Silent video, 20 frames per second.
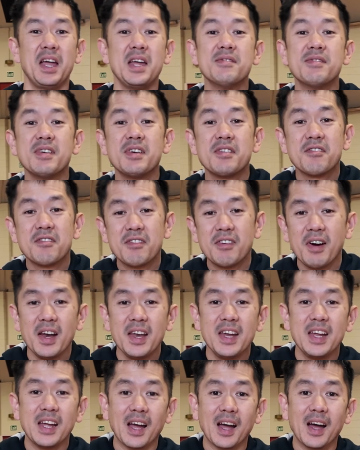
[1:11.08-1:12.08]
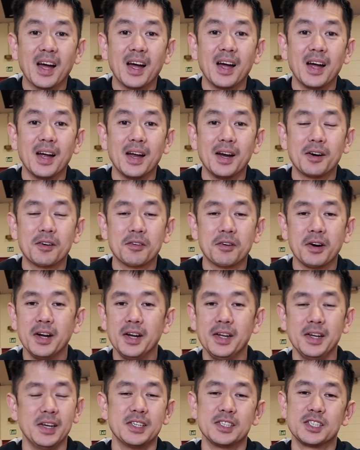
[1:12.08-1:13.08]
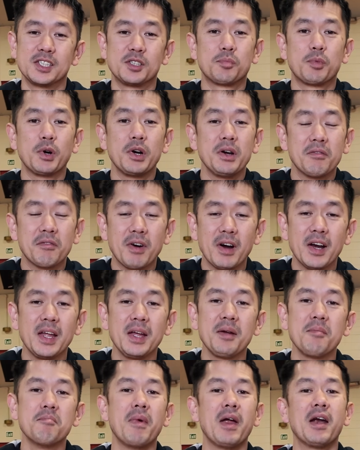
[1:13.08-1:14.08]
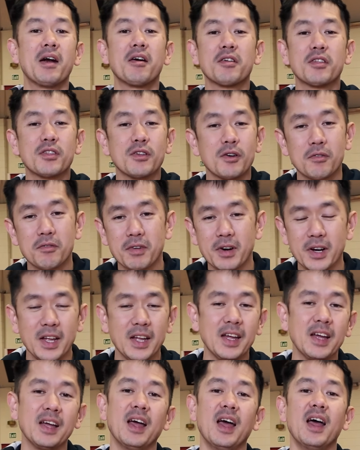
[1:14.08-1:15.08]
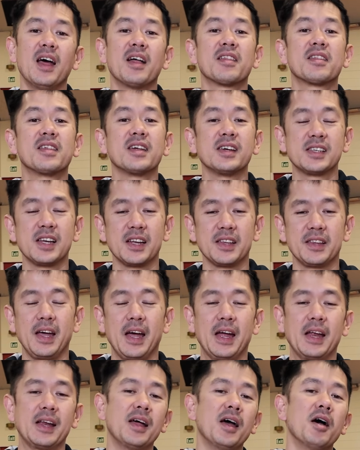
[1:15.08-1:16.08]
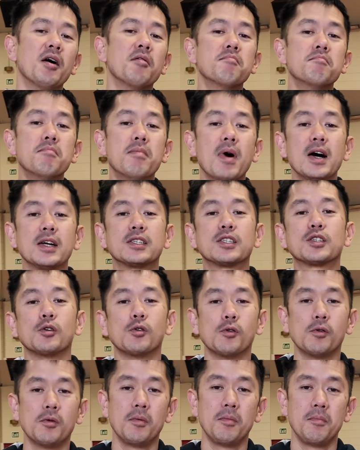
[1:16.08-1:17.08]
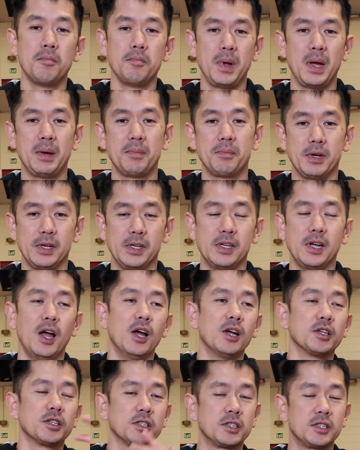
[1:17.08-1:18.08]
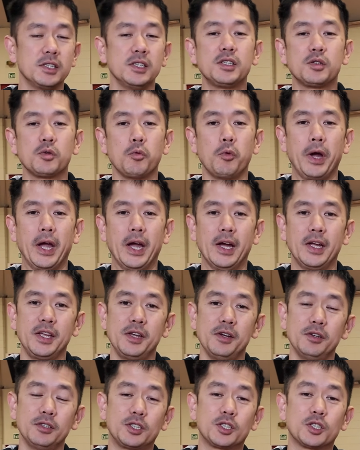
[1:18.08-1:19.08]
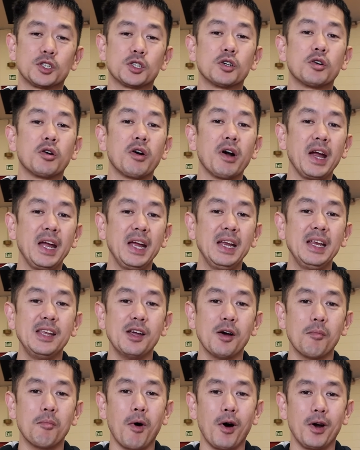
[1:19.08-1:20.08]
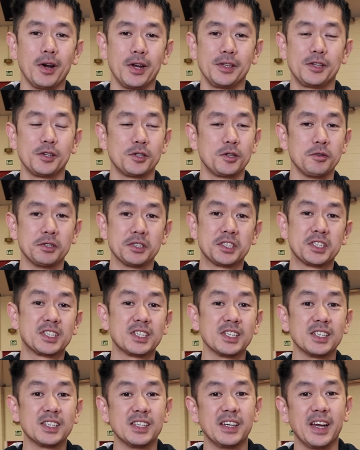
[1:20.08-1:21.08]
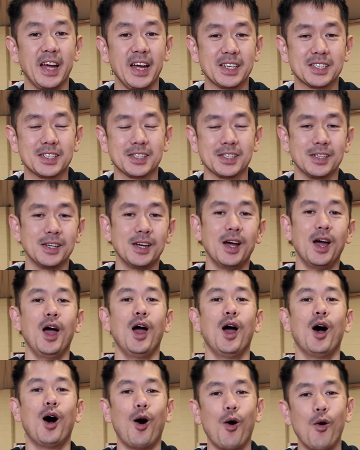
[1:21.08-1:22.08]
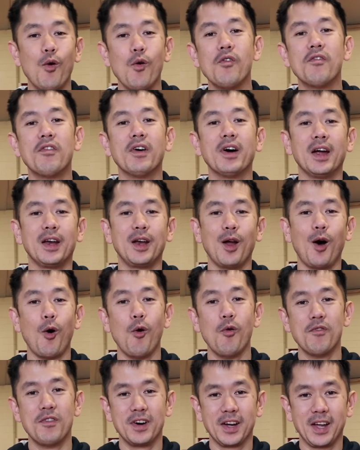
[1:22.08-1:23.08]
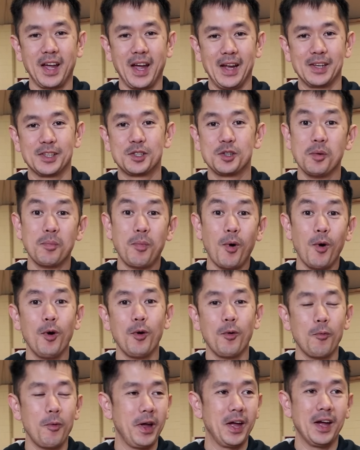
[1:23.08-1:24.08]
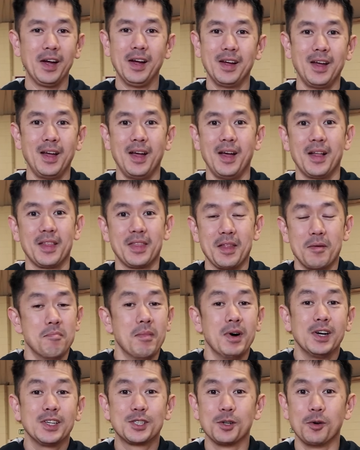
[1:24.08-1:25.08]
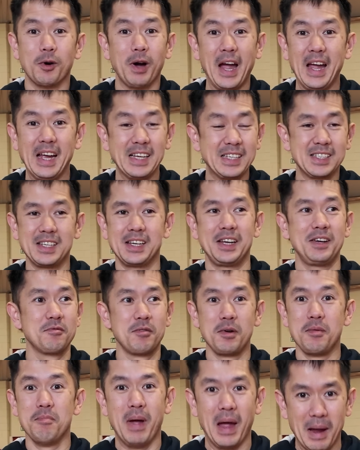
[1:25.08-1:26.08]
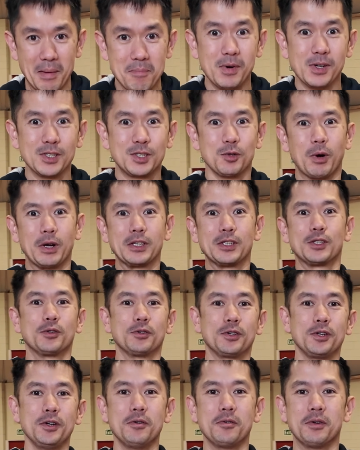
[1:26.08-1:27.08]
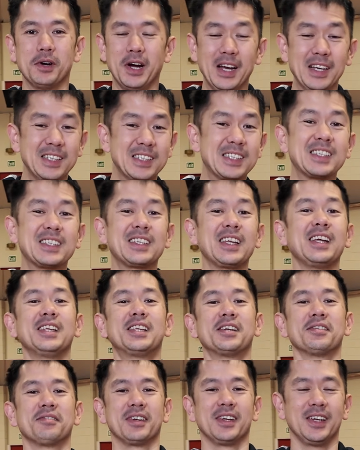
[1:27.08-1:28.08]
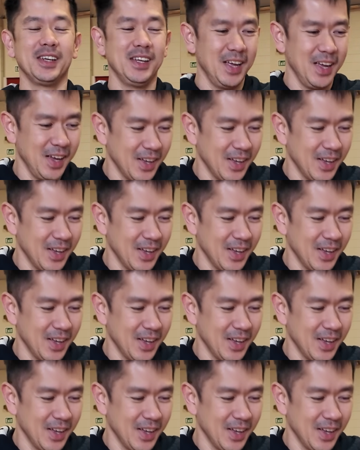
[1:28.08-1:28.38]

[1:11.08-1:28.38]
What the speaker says: even running, right? Sprint running, marathon running, things like that. Muscle memory. So this way, you train your body to do a certain action over and over again to a point where the muscle actually remembers what to do. Instinctively,